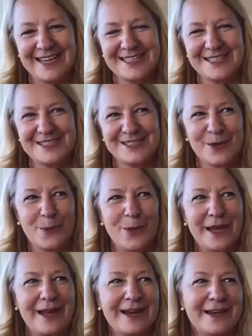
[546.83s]
And so
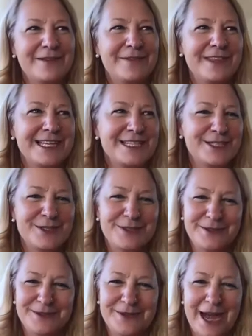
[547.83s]
what kind of things
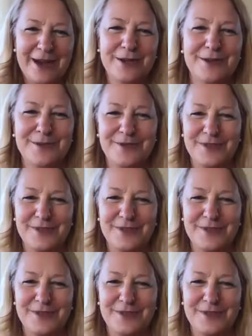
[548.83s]
how do you